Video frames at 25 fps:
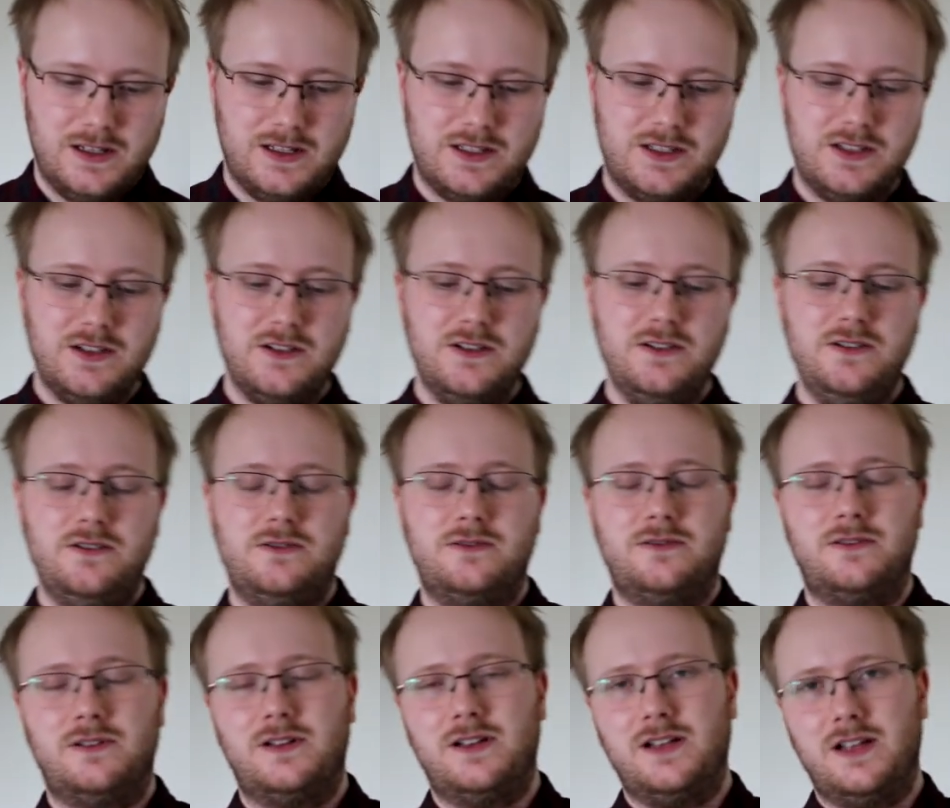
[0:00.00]

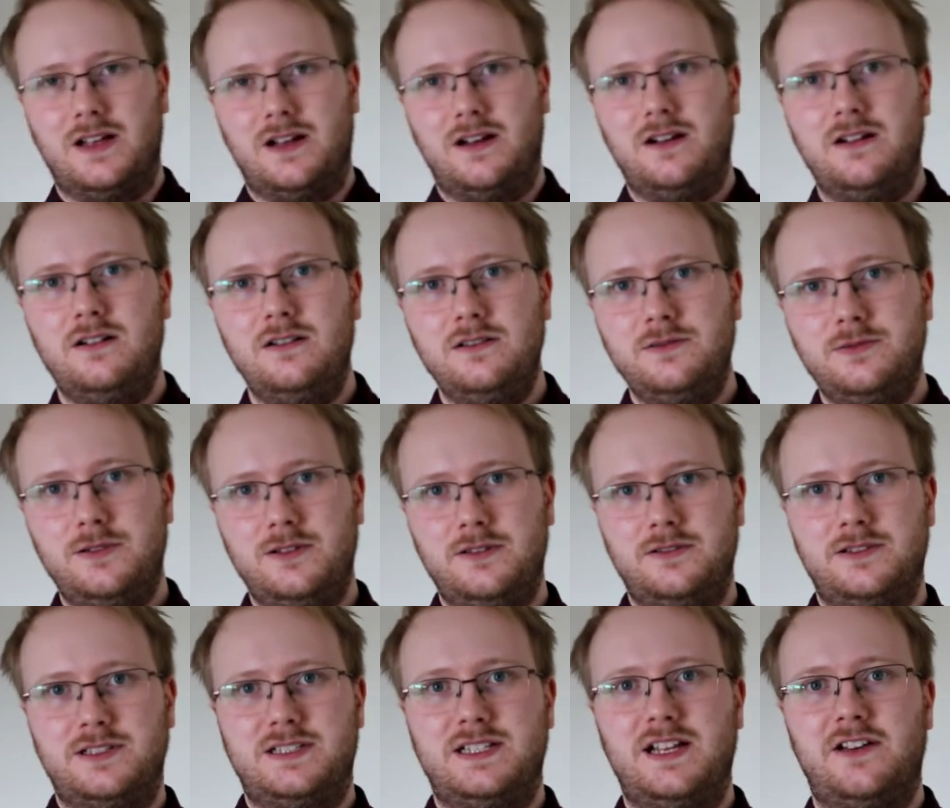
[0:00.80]
So,
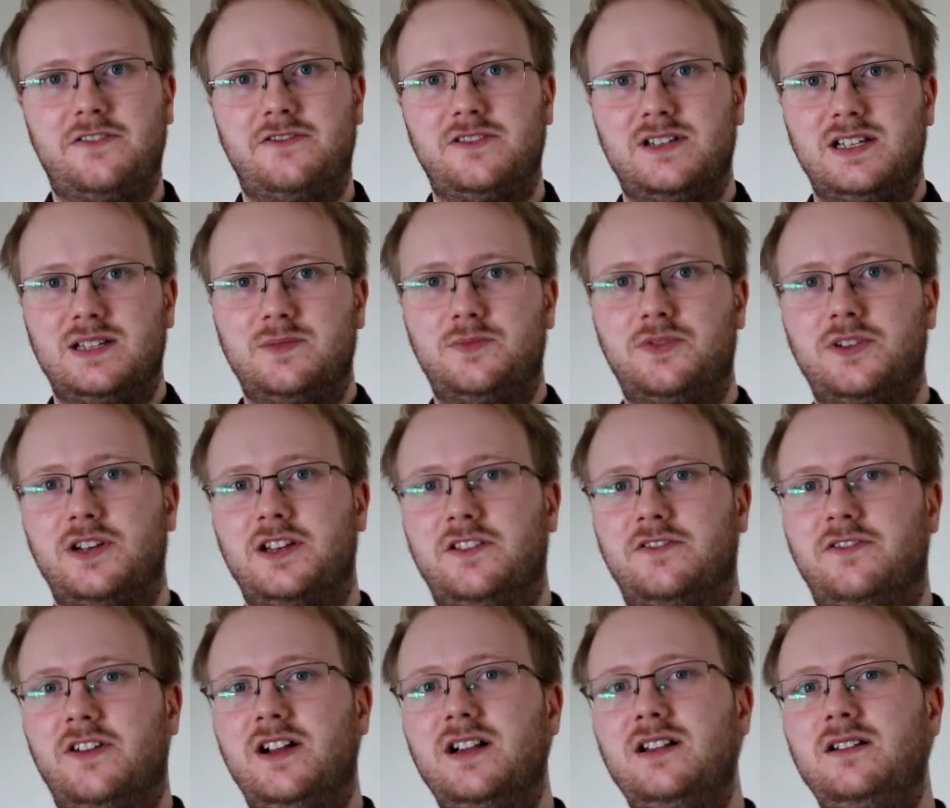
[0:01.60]
hardware is definitely
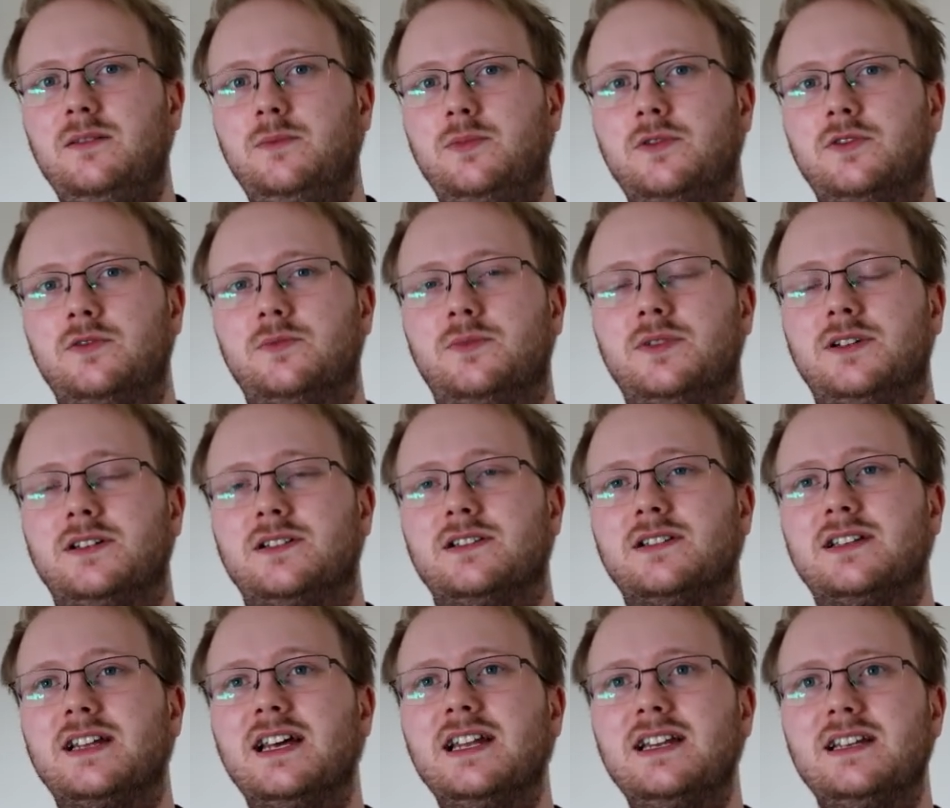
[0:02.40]
pretty fallible,
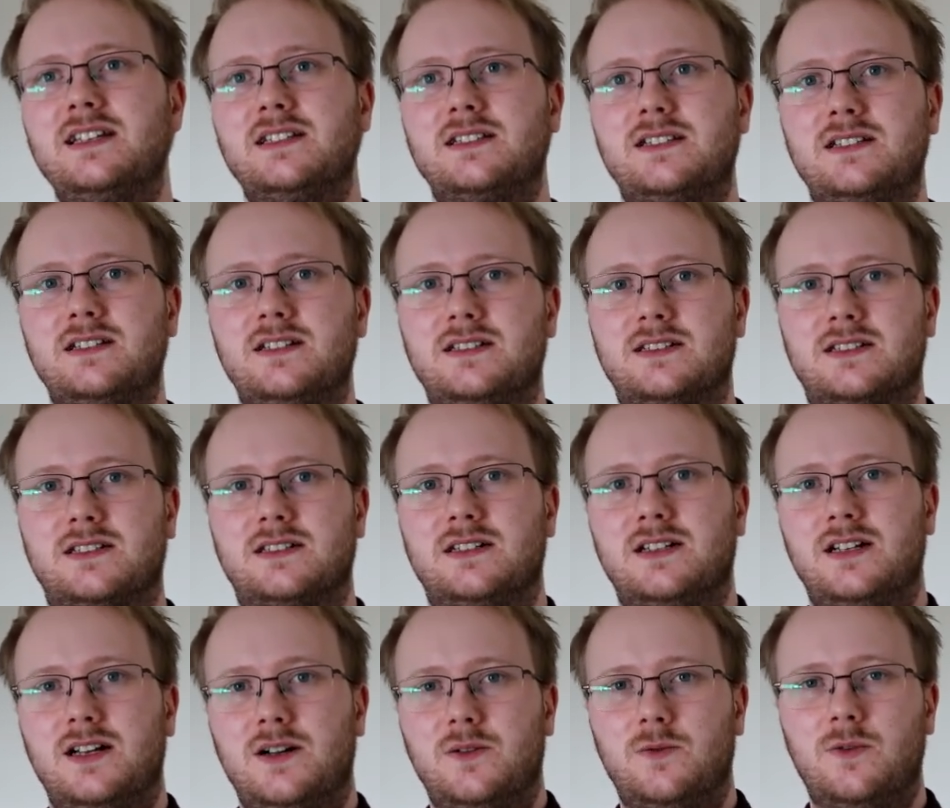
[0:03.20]
but getting stuck
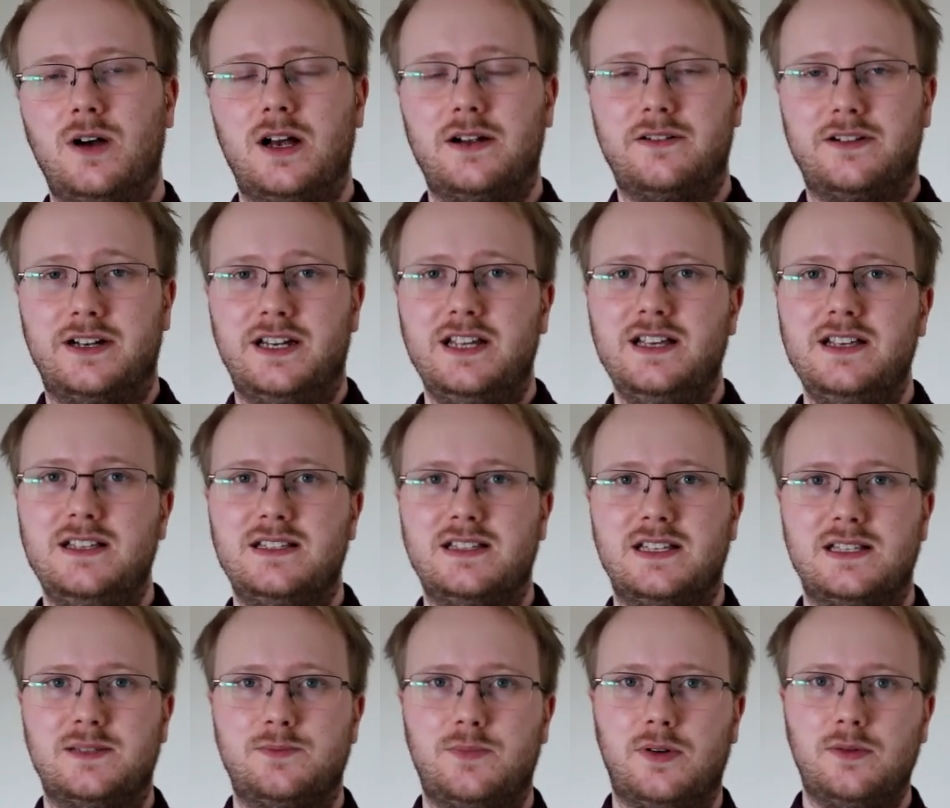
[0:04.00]
where it
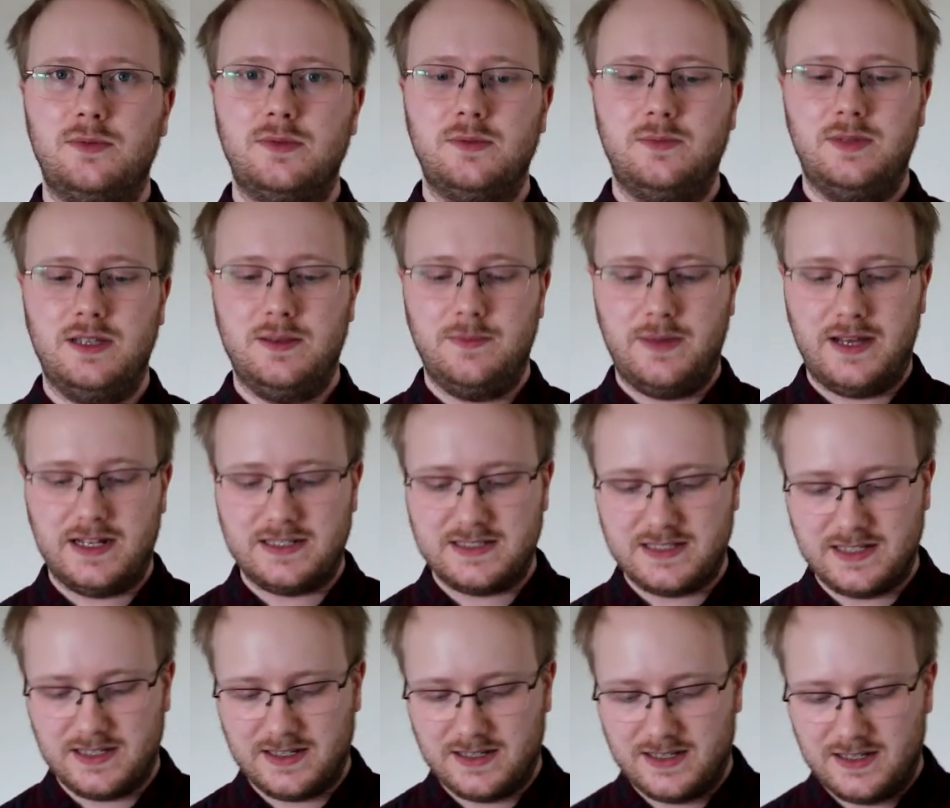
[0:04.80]
is probably
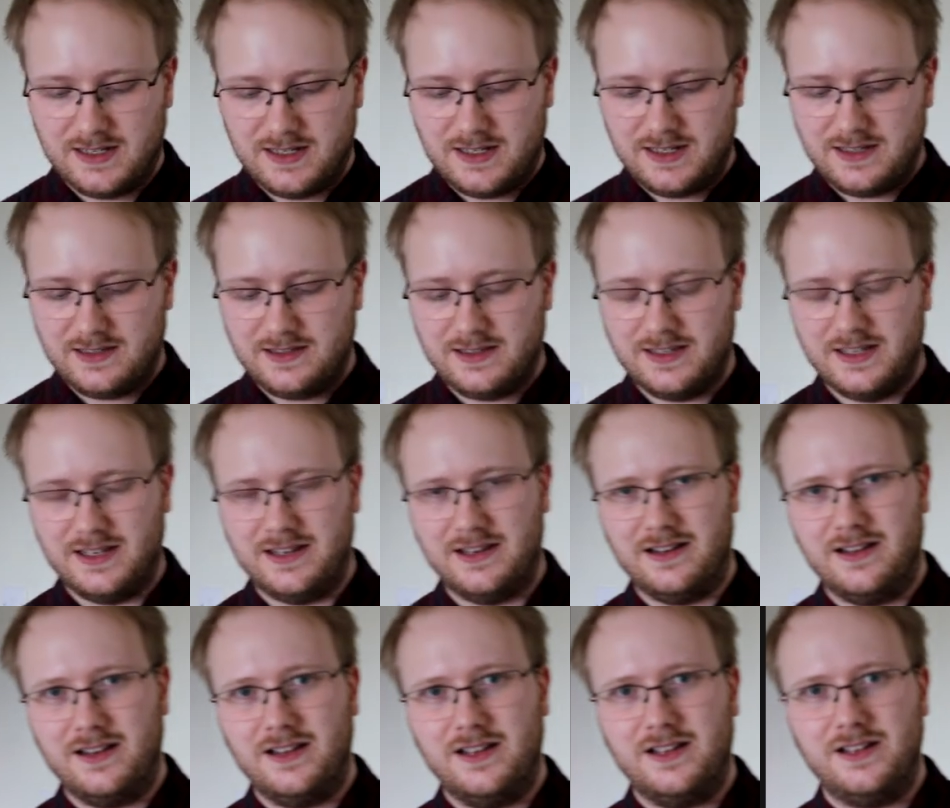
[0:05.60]
better
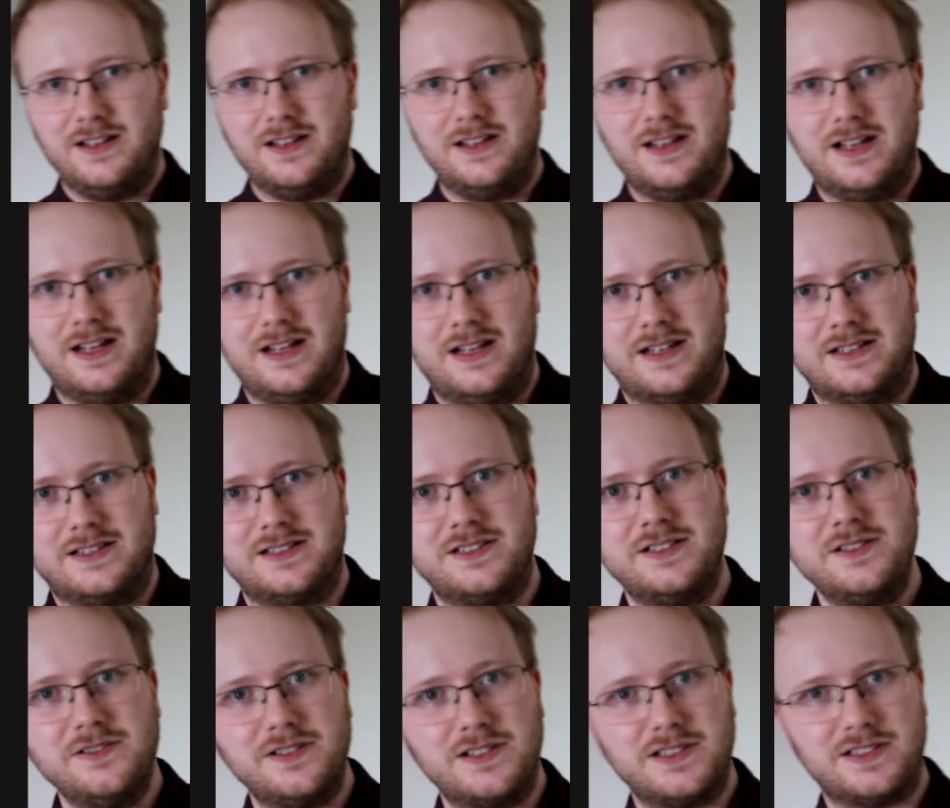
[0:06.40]
than
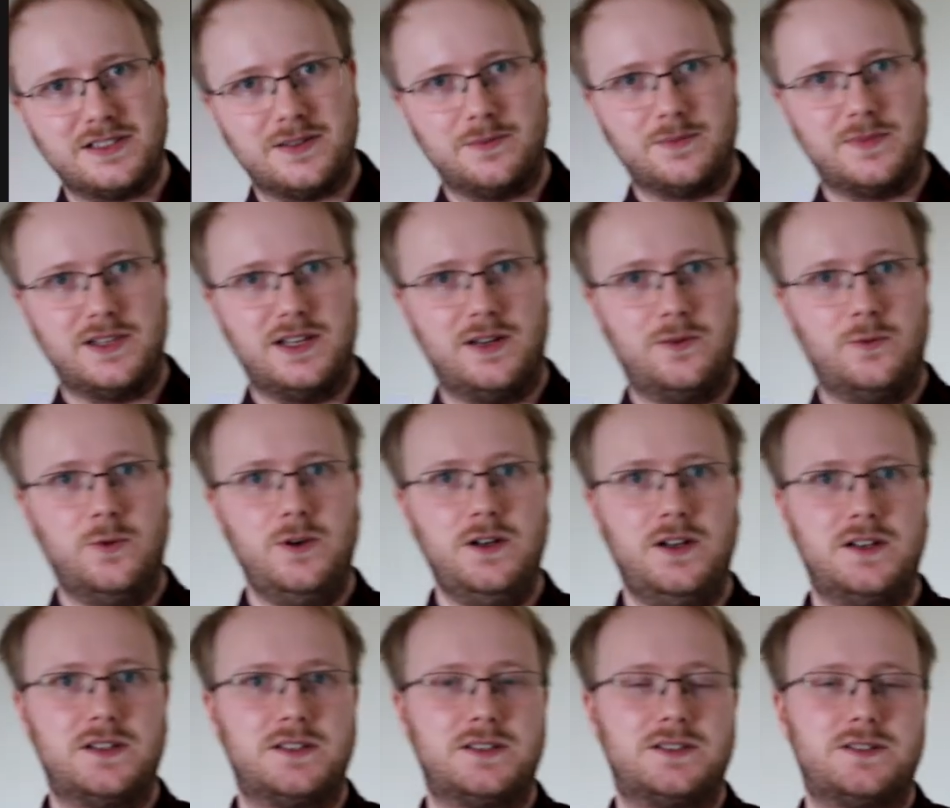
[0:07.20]
doing something
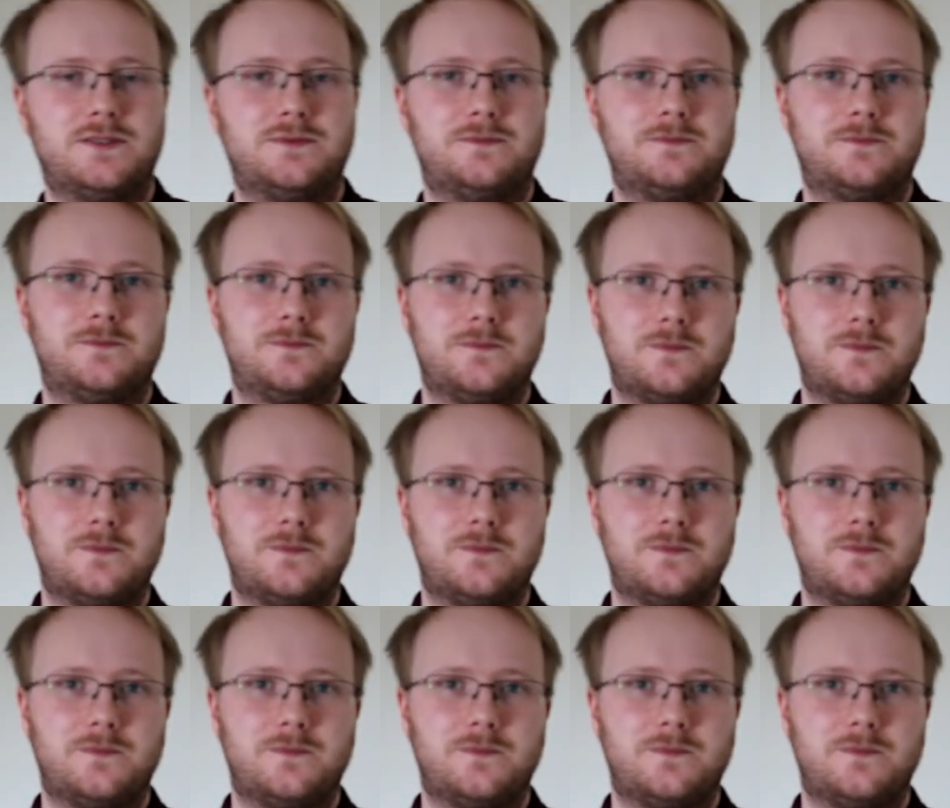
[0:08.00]
worse.